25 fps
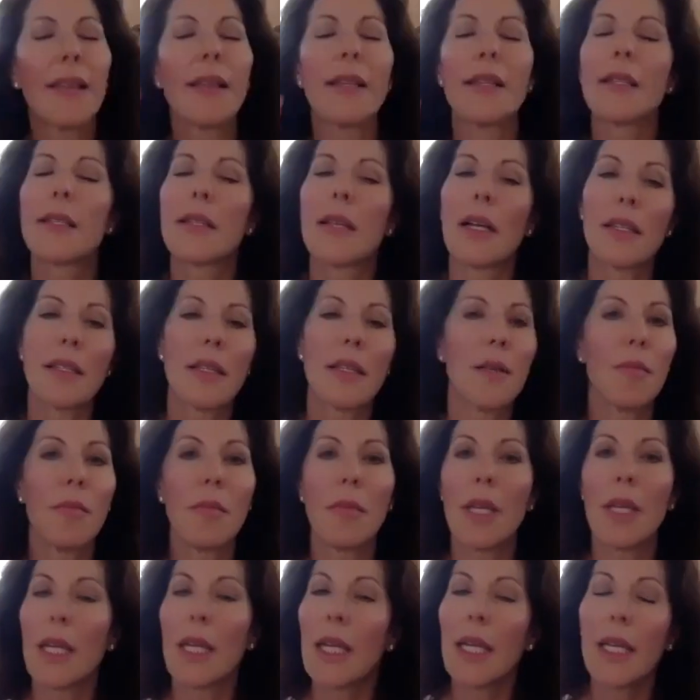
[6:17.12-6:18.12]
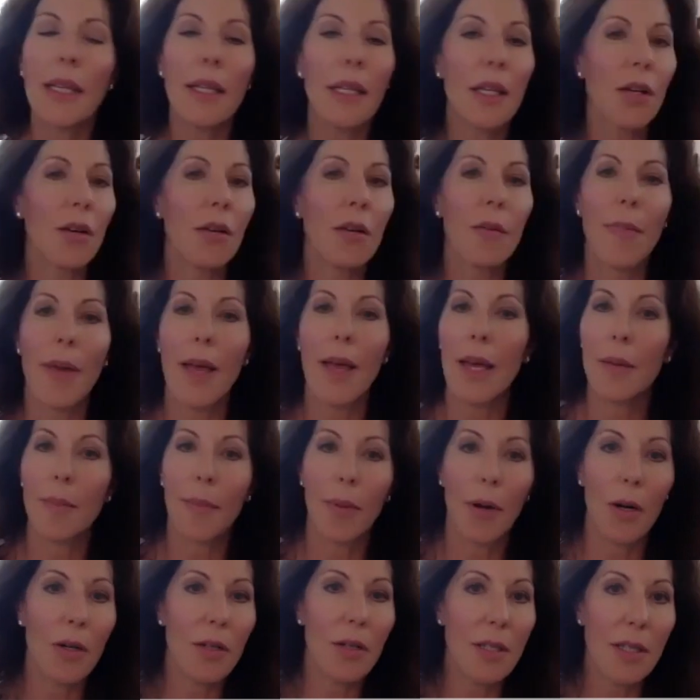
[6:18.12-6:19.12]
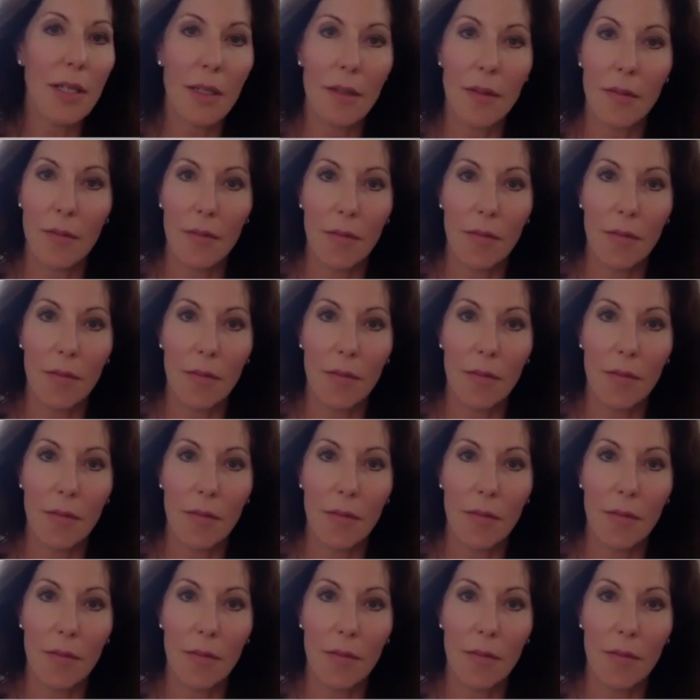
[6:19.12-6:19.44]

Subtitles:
this doesn't mean that you're a bad person.